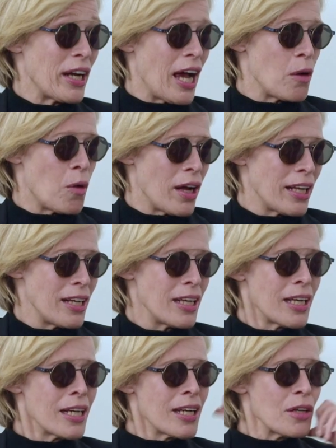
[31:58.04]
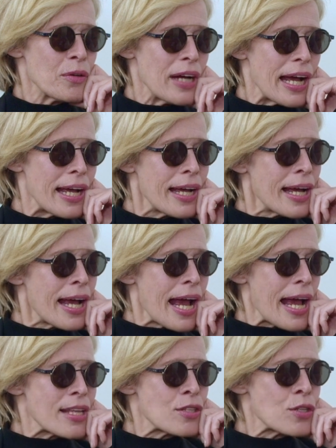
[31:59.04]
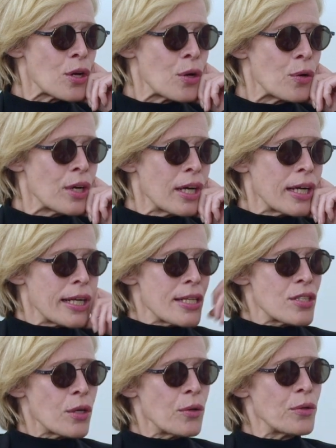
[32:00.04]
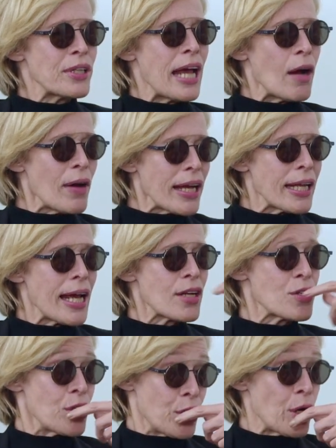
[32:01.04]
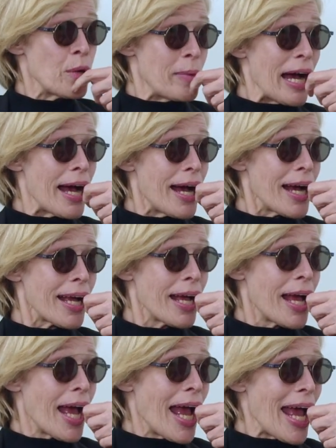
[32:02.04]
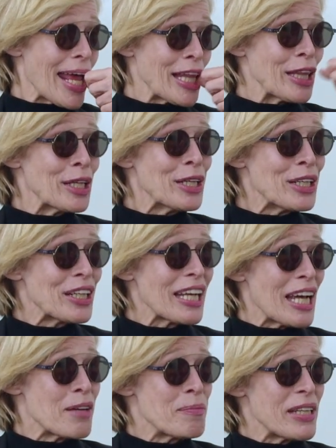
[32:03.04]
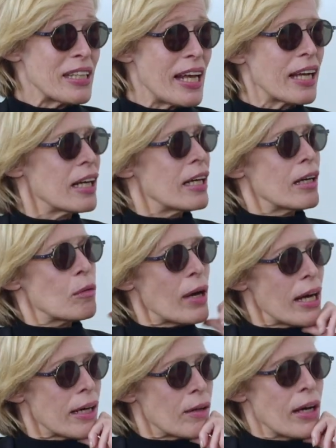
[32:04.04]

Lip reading: I wanted, right? And so now I can actually go back and look and be like, wow,